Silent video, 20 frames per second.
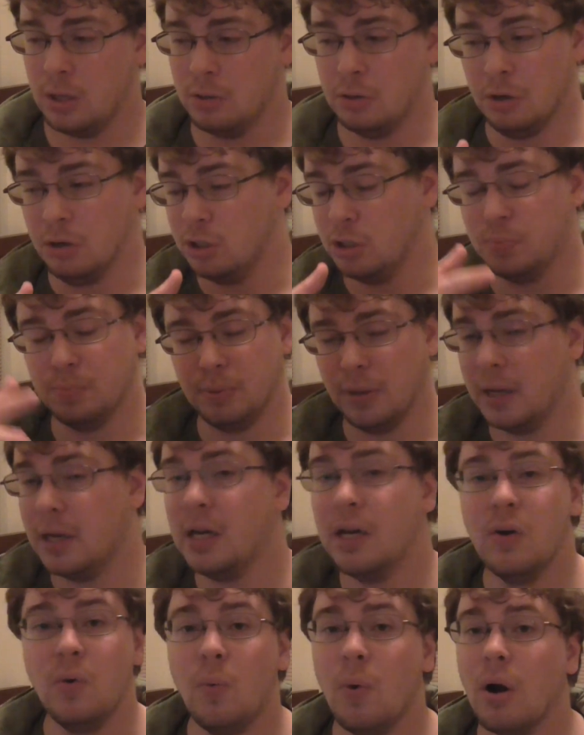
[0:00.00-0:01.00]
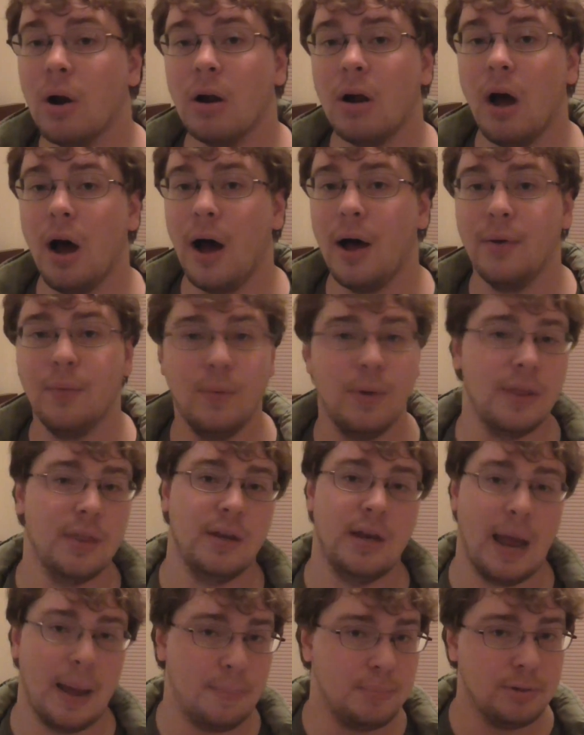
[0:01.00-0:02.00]
There's plenty to work on with
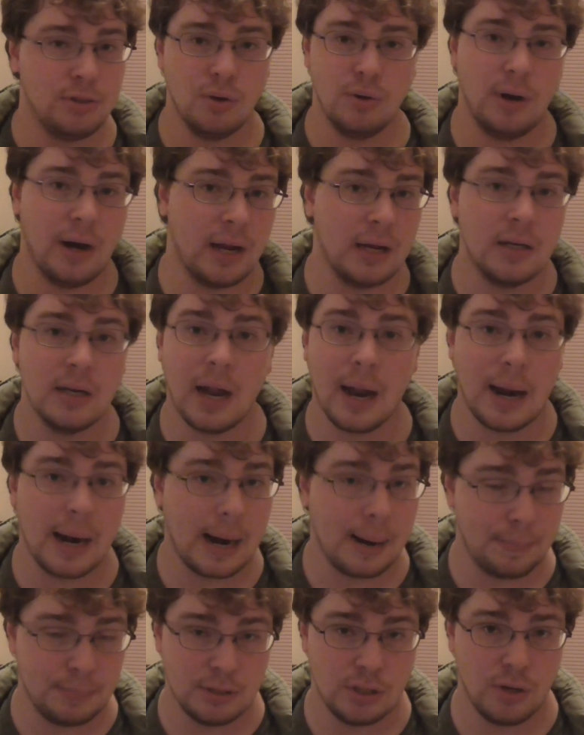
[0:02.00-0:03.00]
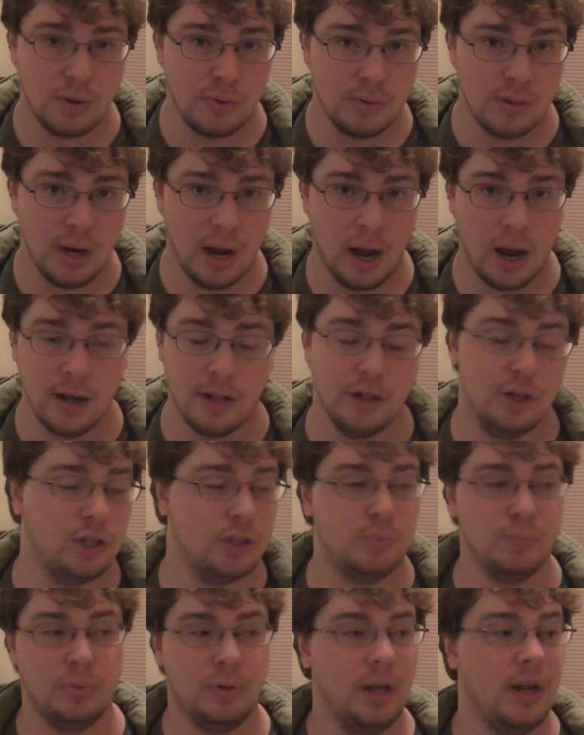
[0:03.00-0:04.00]
an episode 8 and an episode 9.
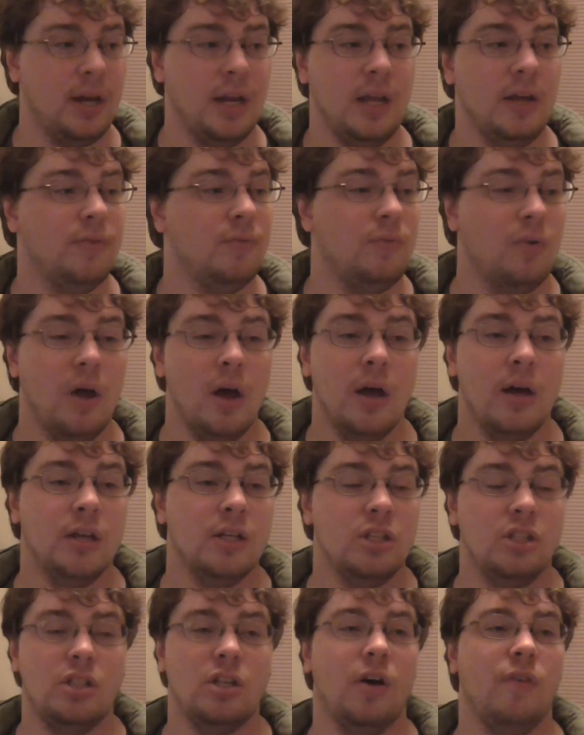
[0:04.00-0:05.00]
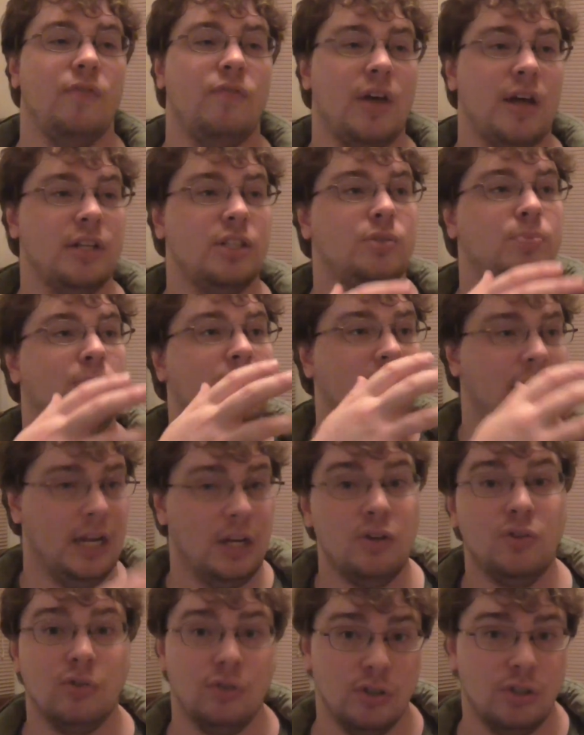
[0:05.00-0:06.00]
There's plenty of stuff that's been
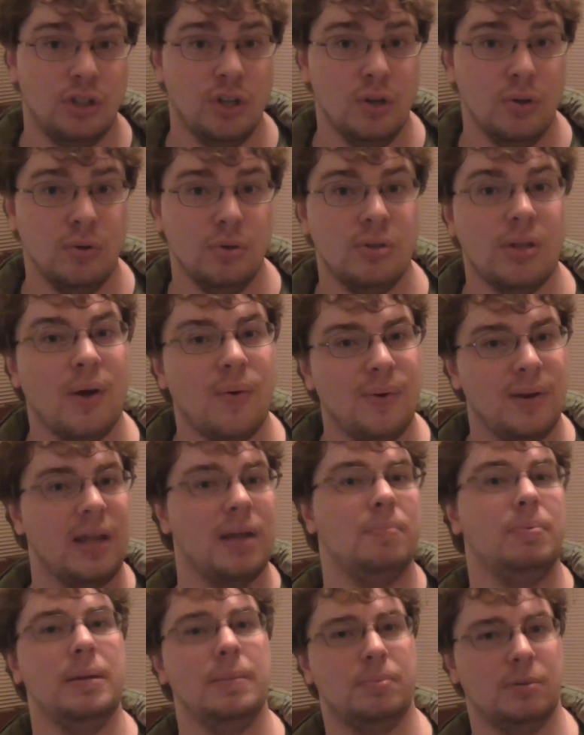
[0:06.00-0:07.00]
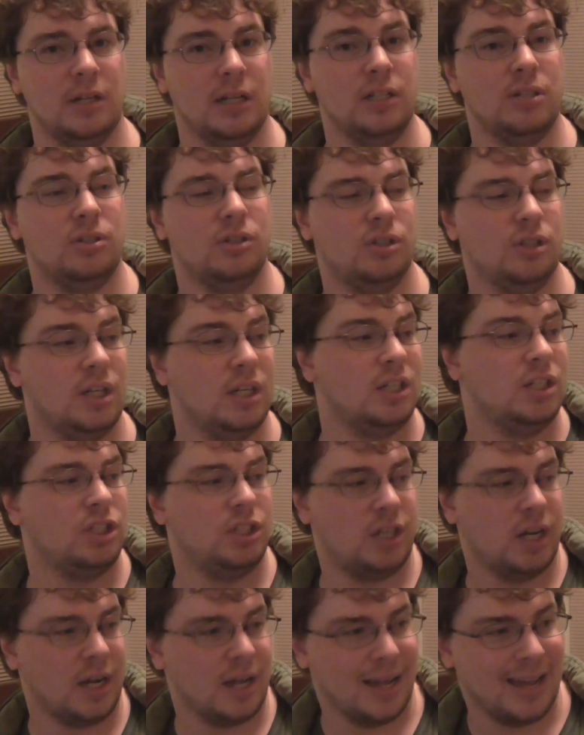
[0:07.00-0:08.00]
introduced that would get people interested in
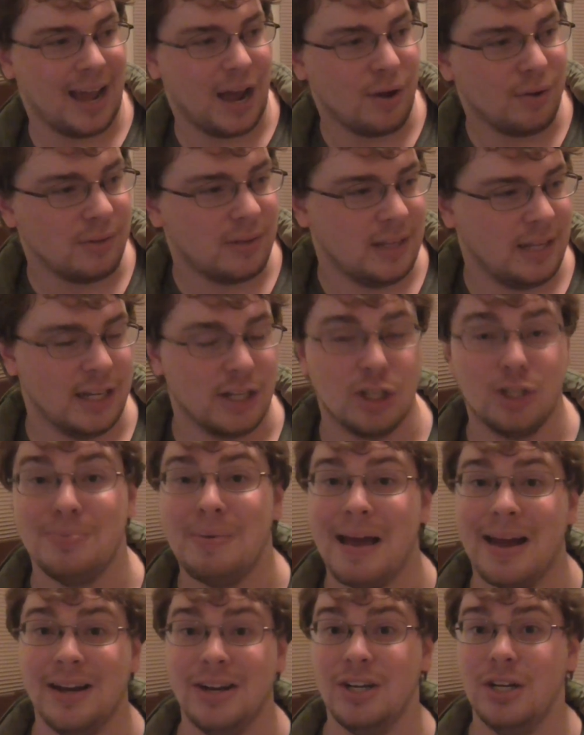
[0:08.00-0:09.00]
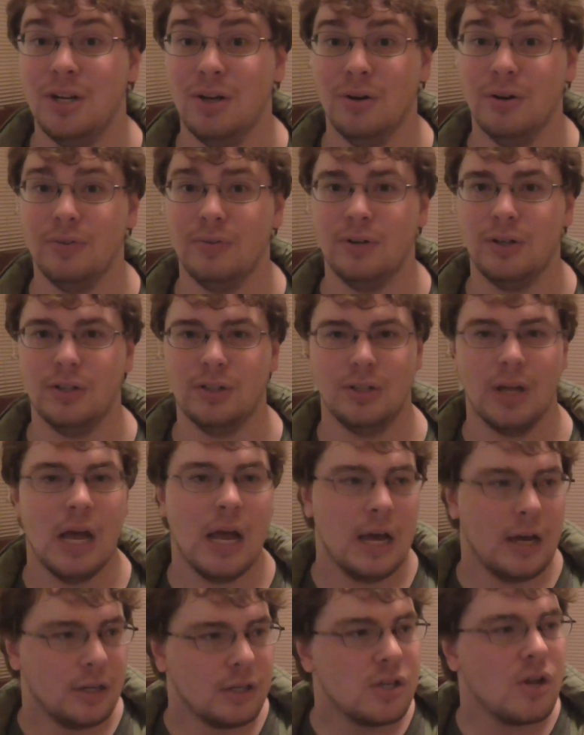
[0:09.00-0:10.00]
checking out the expanded universe.
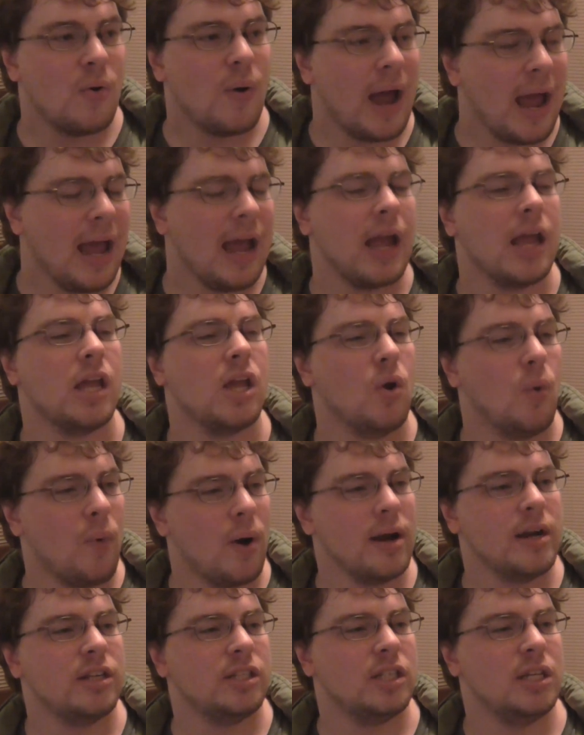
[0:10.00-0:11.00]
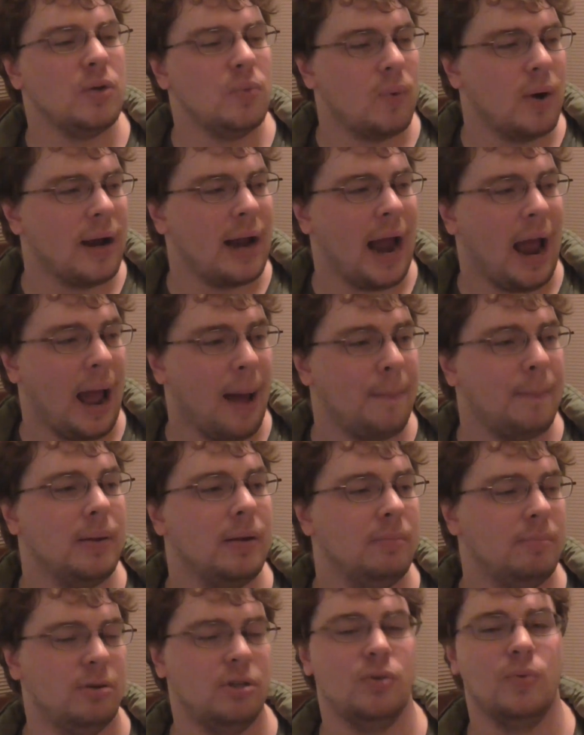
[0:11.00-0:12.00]
So hey, you want to see what
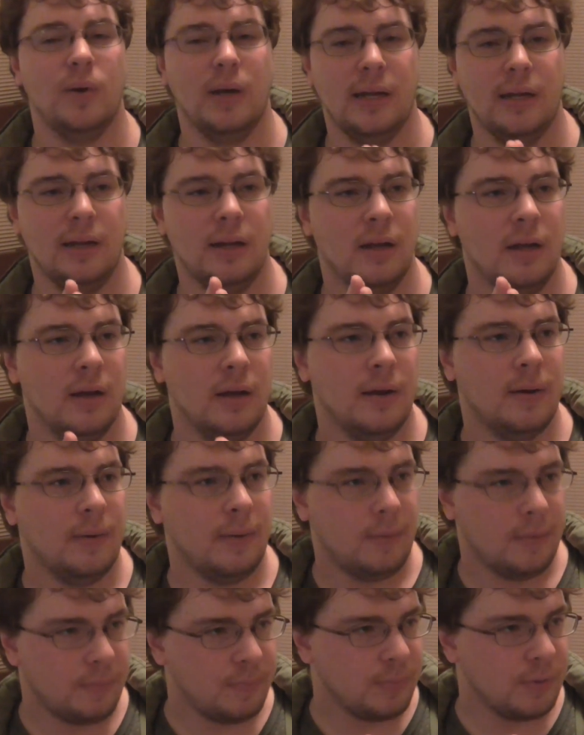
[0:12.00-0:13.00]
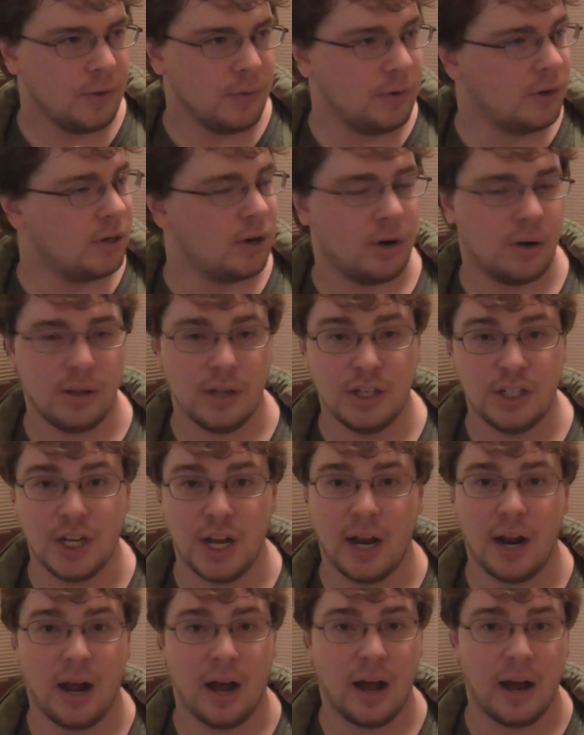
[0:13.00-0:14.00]
happened between Return of the
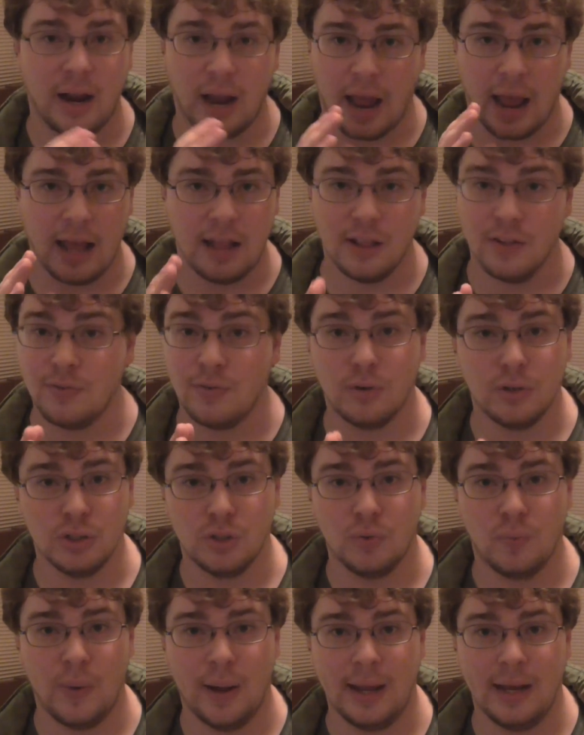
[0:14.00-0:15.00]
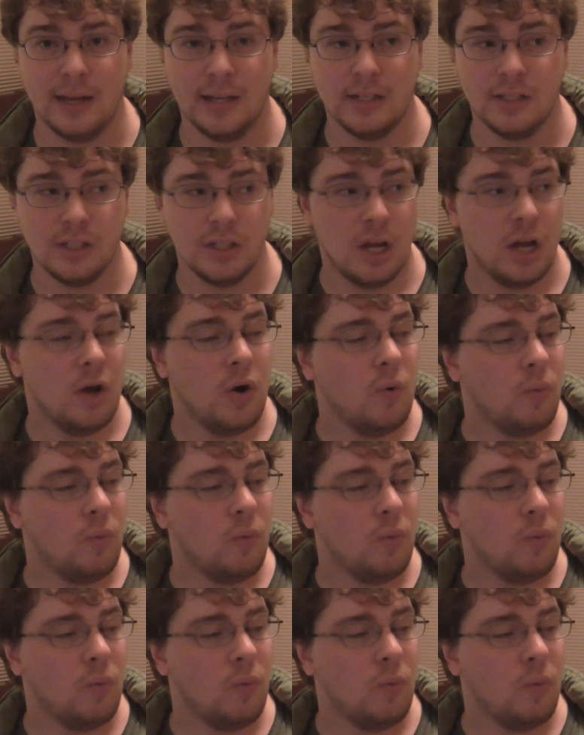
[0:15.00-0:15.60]
Jedi and The Force Awakens?